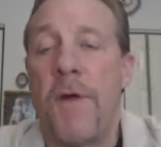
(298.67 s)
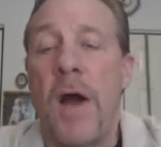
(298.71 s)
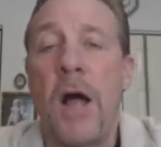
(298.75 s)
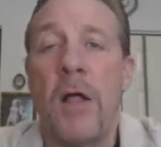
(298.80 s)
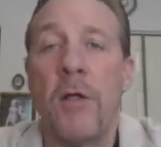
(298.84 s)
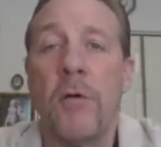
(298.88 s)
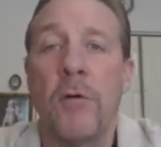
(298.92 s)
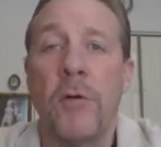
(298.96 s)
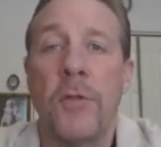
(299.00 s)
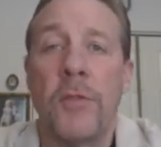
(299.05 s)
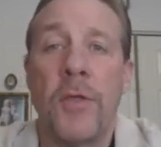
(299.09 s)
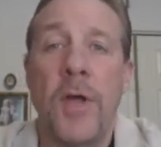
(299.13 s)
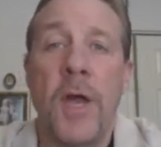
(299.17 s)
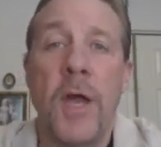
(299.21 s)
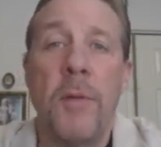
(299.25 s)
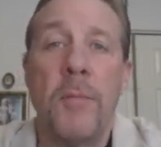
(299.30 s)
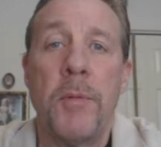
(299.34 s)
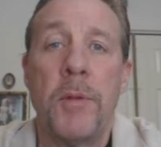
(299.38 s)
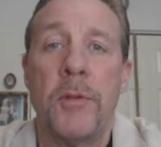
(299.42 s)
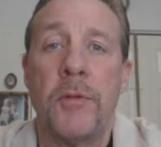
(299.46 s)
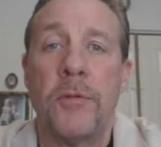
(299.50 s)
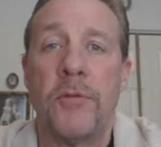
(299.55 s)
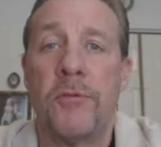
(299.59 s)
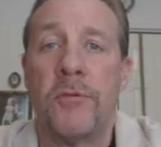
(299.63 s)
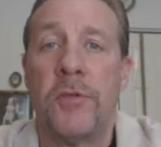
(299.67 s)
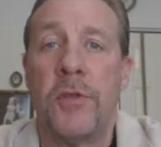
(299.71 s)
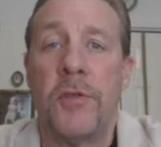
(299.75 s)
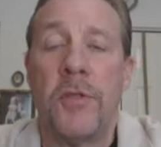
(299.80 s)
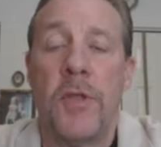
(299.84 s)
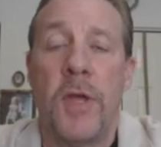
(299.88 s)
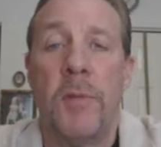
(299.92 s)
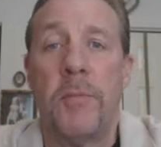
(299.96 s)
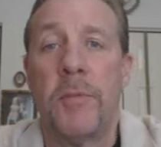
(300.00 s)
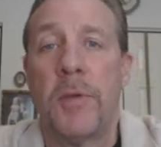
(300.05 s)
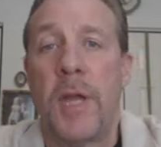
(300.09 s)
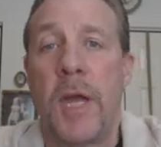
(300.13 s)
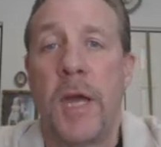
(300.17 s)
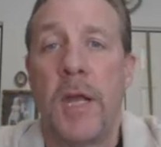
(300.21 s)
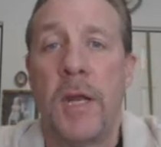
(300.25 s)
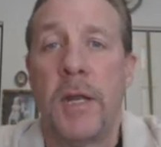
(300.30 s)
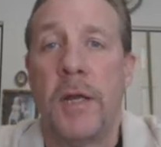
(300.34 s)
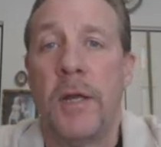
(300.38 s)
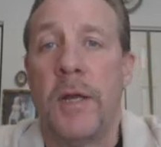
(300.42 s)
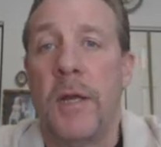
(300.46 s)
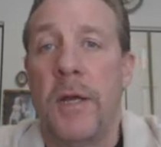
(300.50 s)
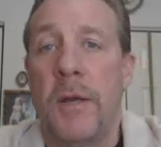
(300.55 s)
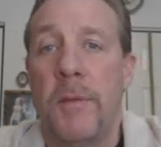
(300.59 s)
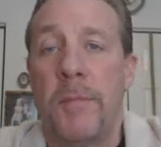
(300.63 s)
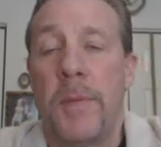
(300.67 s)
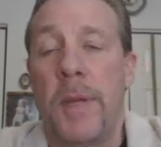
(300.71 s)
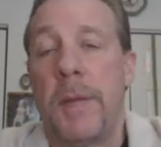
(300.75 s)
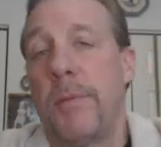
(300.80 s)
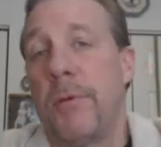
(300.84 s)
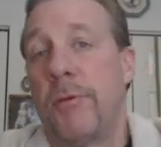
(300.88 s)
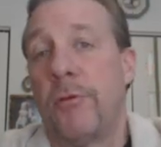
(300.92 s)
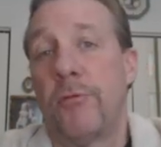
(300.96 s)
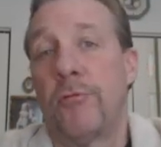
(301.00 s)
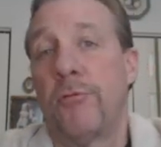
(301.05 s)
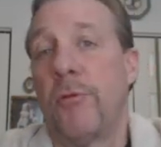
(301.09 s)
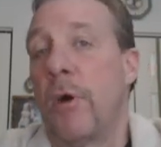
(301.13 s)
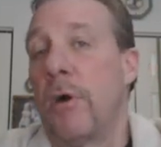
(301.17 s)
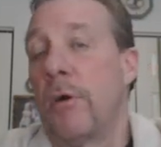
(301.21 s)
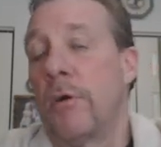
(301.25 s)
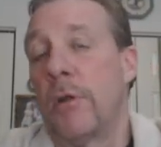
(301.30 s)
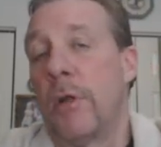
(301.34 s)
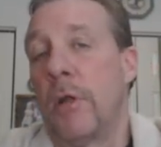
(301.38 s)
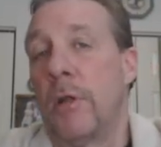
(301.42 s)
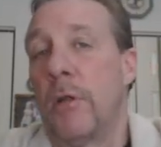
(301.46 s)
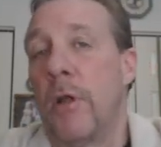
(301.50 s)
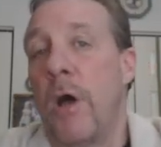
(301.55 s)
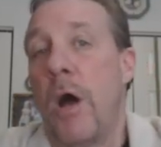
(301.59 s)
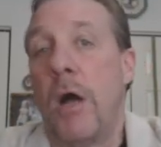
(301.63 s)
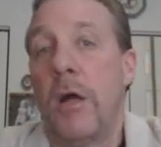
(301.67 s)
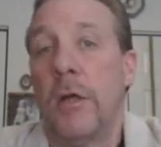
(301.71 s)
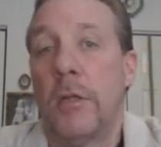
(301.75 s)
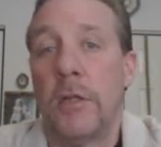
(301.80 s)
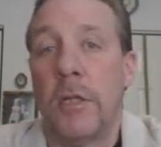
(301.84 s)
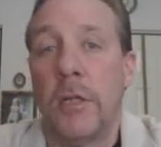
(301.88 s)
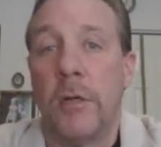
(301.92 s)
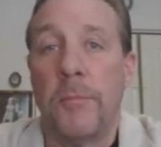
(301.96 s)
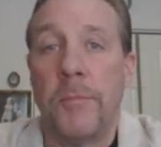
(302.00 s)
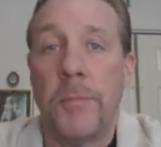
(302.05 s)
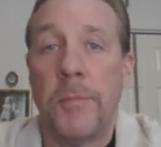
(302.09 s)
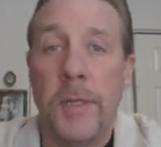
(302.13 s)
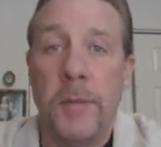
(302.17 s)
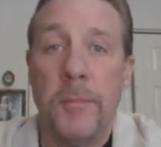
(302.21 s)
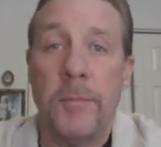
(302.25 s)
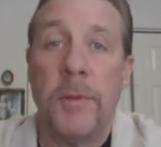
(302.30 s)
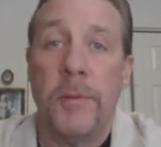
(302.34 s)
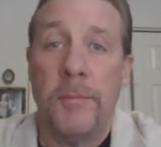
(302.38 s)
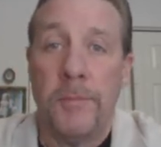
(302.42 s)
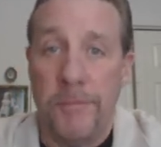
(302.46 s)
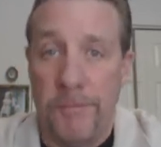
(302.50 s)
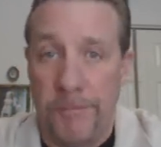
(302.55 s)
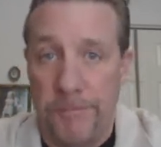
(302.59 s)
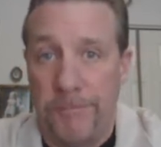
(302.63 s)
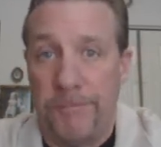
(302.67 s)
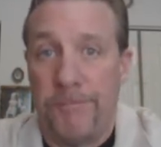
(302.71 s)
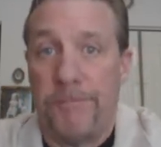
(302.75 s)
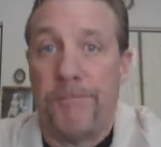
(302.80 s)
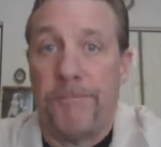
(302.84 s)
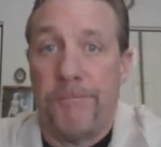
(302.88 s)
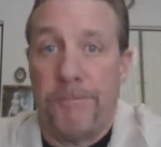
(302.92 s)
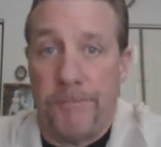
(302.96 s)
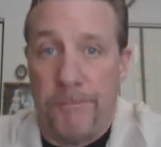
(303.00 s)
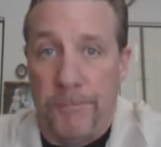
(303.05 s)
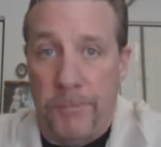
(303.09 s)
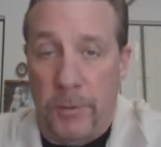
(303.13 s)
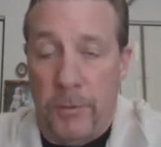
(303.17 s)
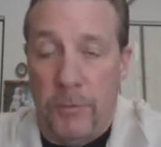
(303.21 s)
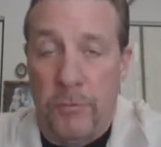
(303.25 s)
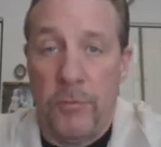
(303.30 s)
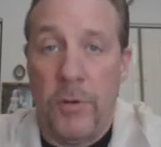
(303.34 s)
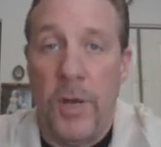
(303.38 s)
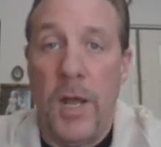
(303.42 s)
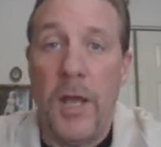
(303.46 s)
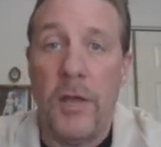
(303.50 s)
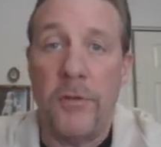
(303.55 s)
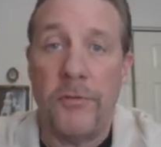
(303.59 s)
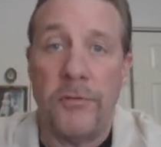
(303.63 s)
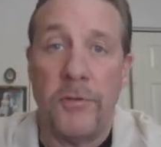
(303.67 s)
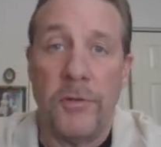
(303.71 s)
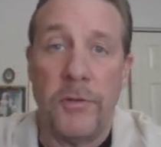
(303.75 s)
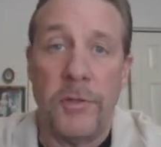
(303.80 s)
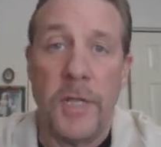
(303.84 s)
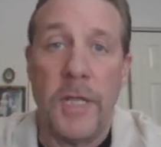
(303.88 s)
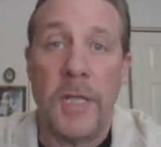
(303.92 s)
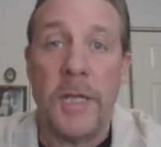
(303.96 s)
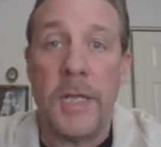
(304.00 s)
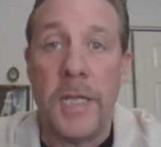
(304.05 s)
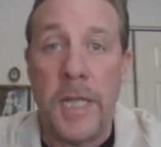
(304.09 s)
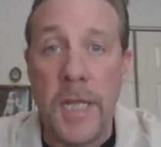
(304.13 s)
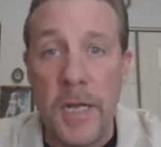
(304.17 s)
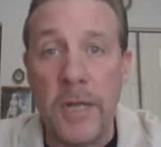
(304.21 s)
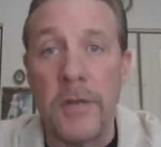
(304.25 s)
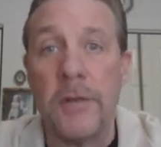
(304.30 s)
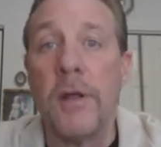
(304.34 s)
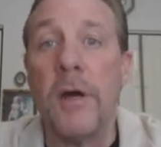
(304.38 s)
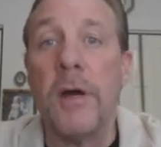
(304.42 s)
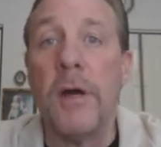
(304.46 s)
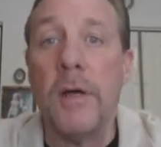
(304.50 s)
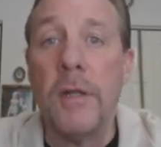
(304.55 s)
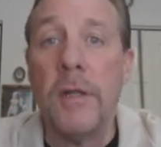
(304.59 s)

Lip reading: follow them and see them kind of maybe struggle along a little bit, but progress and get it